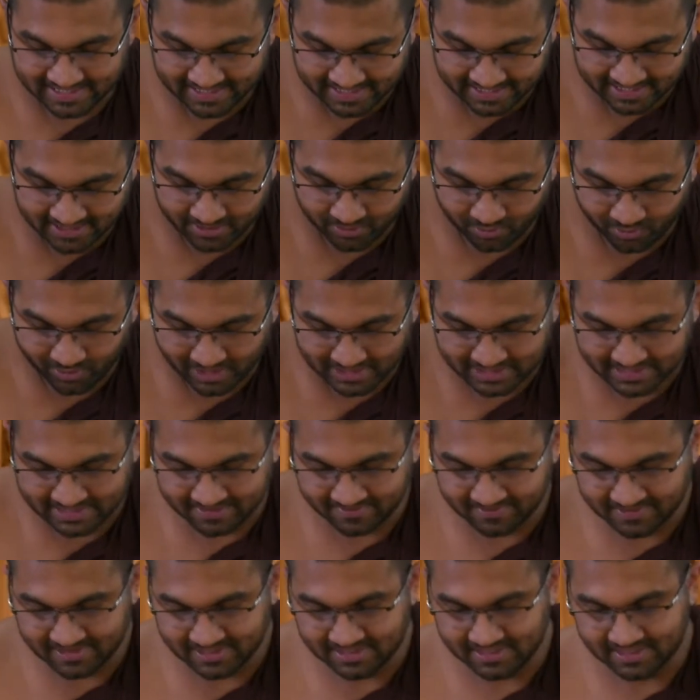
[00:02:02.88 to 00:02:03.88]
in
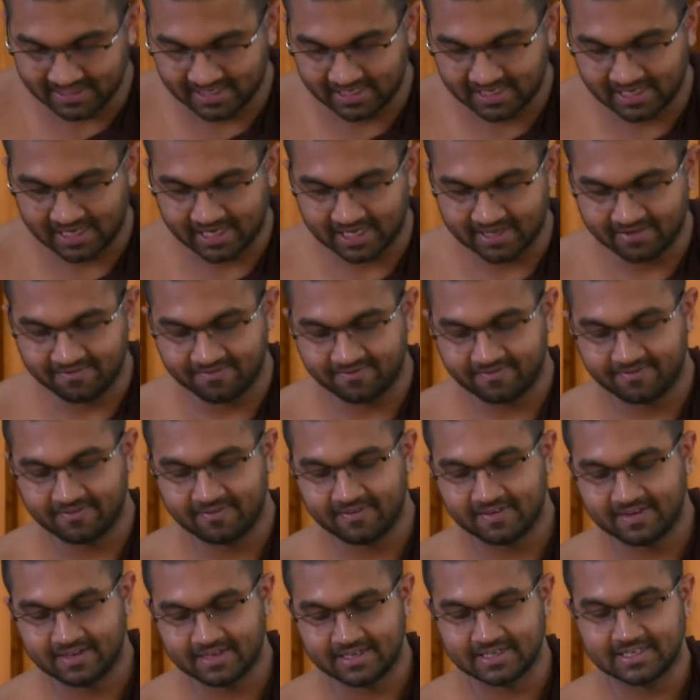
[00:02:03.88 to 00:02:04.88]
whatever life
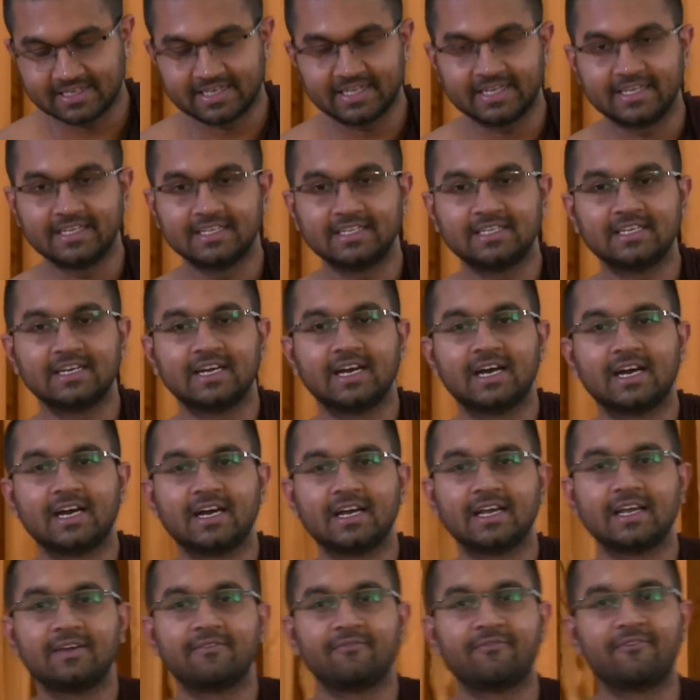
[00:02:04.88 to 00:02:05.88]
attained
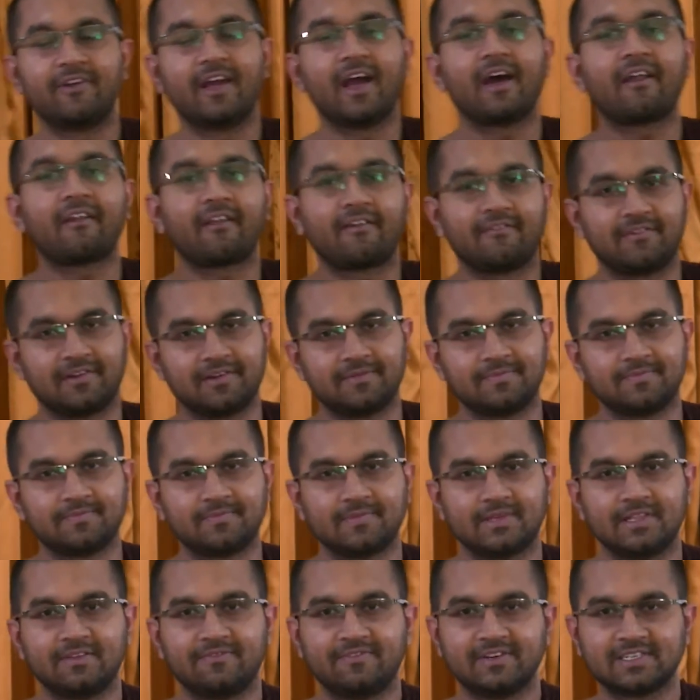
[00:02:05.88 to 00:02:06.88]
wherever.
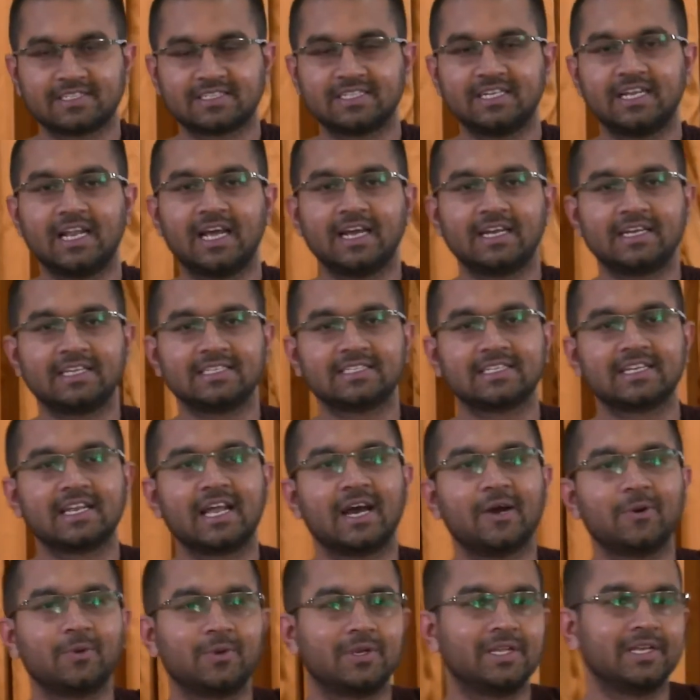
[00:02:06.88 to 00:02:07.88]
The first delight is a
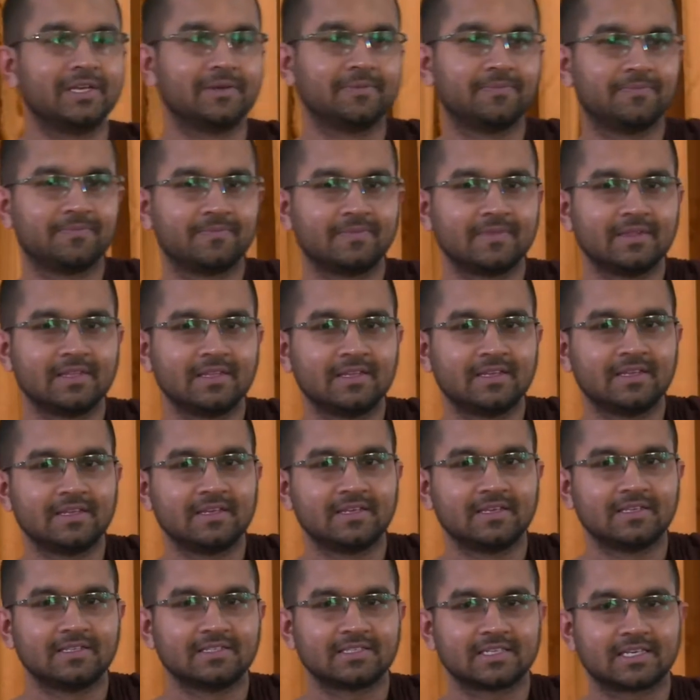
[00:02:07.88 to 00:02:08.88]
noun.
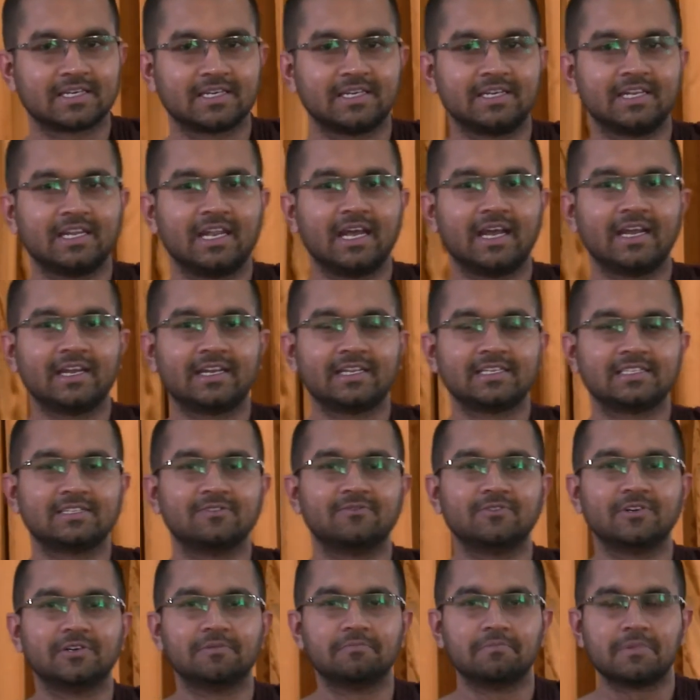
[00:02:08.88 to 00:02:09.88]
Second delight is
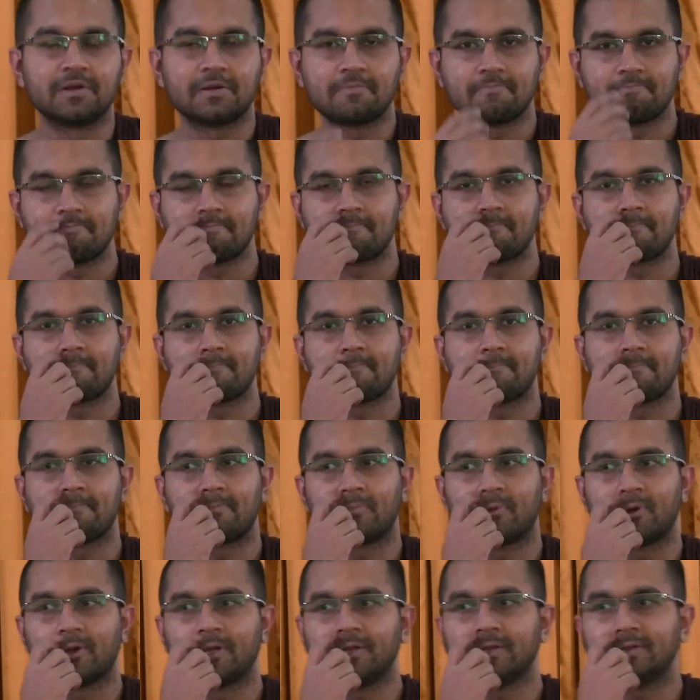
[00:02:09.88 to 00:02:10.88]
the verb.
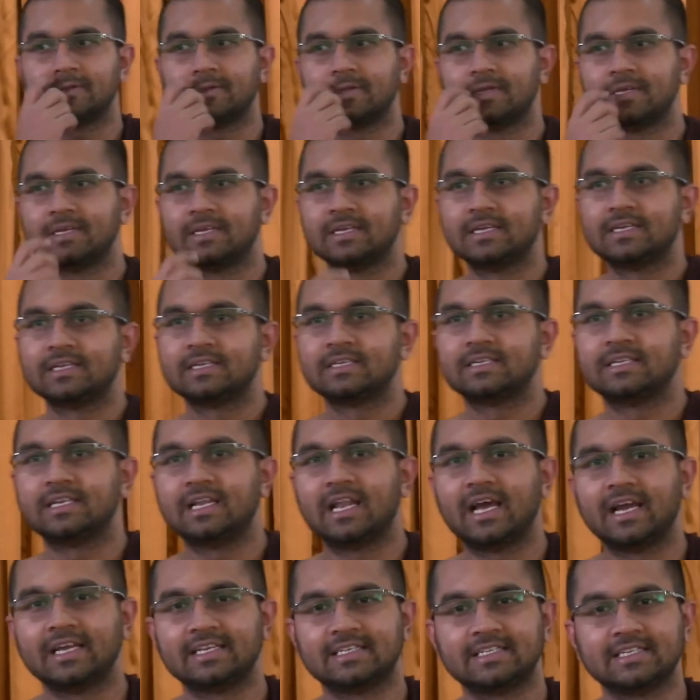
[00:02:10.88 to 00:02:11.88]
Right?
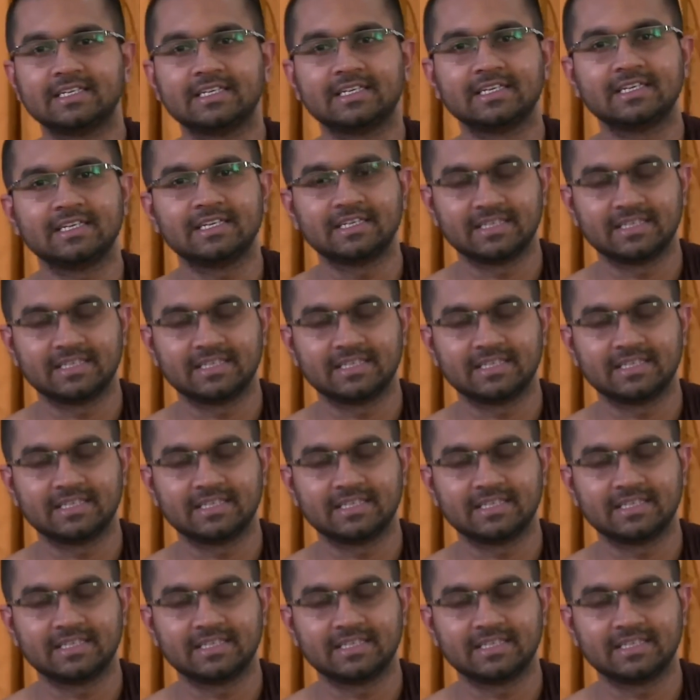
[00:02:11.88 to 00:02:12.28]
Delighting,